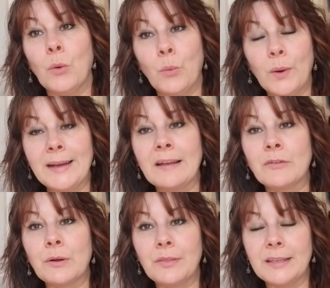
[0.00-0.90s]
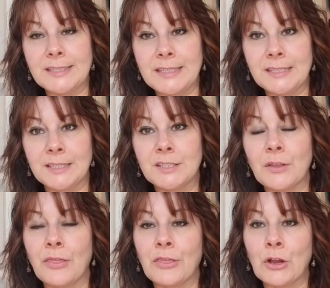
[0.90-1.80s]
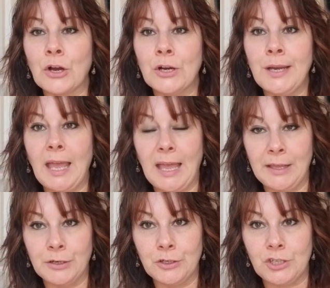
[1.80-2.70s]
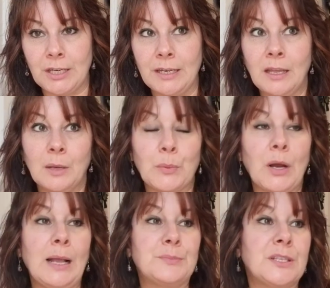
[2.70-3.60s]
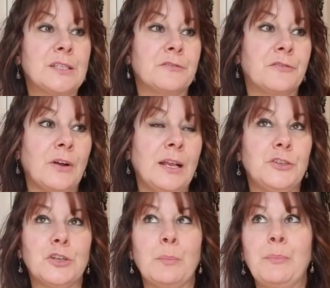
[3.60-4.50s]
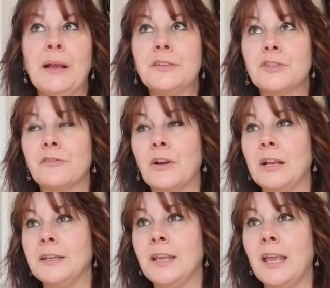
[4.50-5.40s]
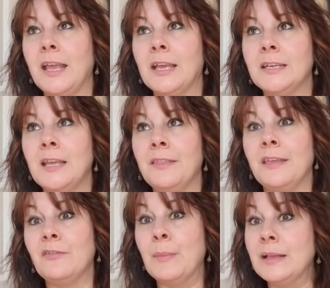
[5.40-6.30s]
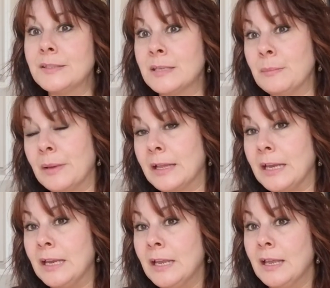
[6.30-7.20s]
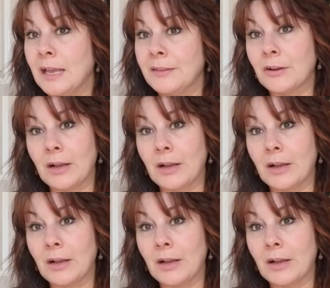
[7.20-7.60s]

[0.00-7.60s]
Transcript: Whatever this is, it's a third energy. Perhaps it's a friend, your best friend, and they've met somebody and they're